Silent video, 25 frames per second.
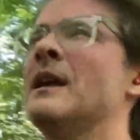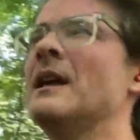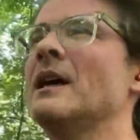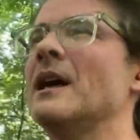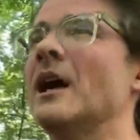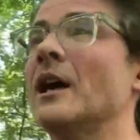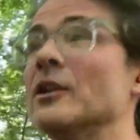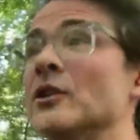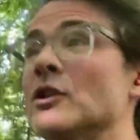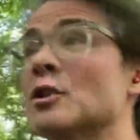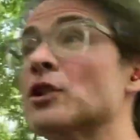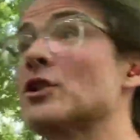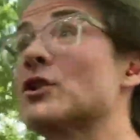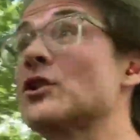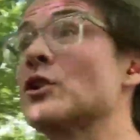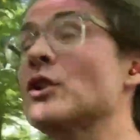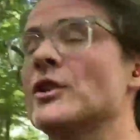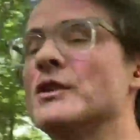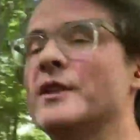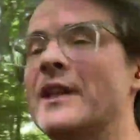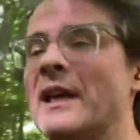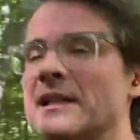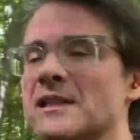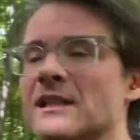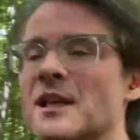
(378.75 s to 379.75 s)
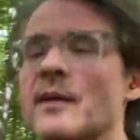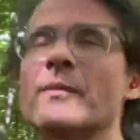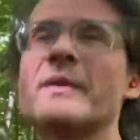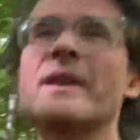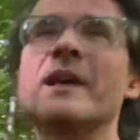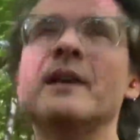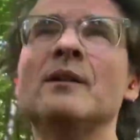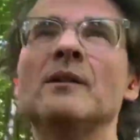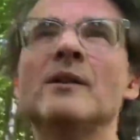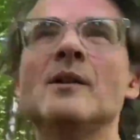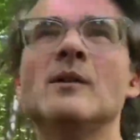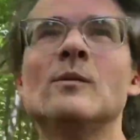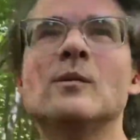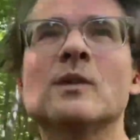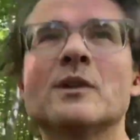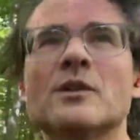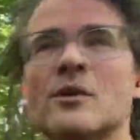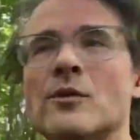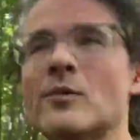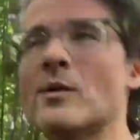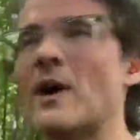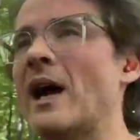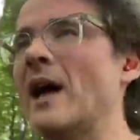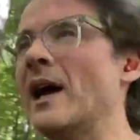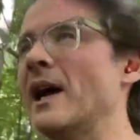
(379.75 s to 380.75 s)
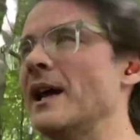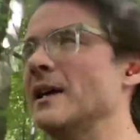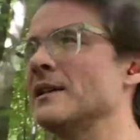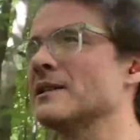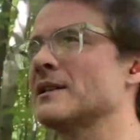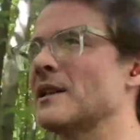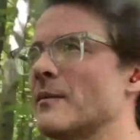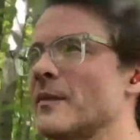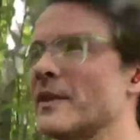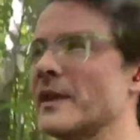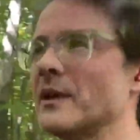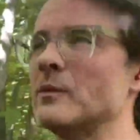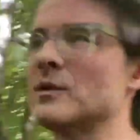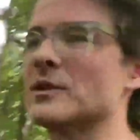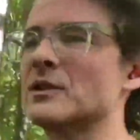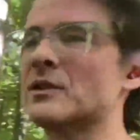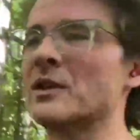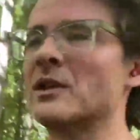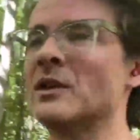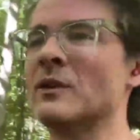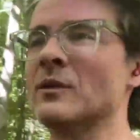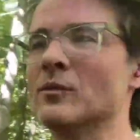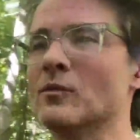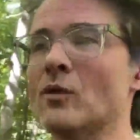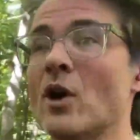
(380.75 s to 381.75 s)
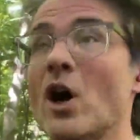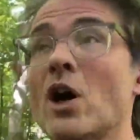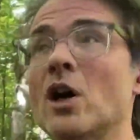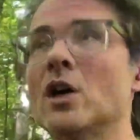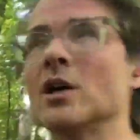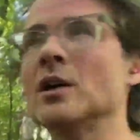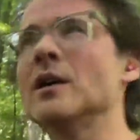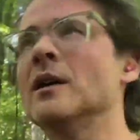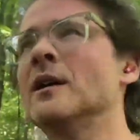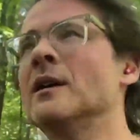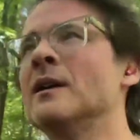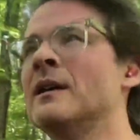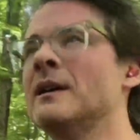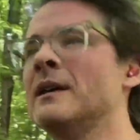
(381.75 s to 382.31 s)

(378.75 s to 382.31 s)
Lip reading: understood that something was awry, something was wrong.